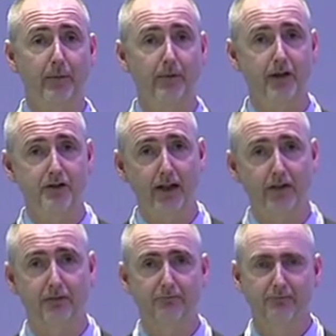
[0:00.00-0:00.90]
air
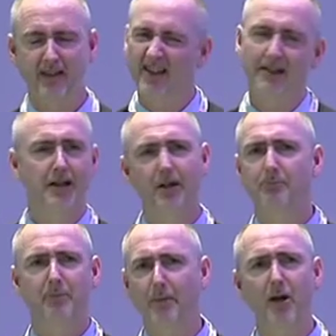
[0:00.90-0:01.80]
project,
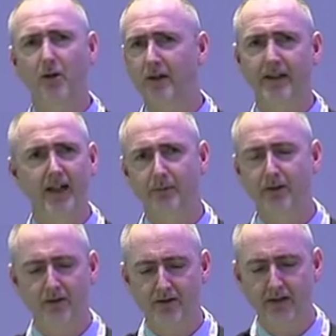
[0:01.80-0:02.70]
I'm not going to take them
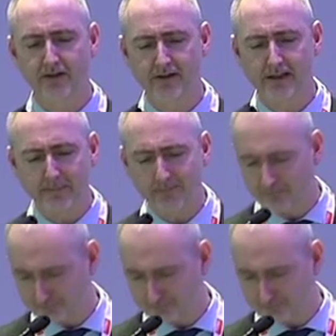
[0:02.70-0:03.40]
too seriously.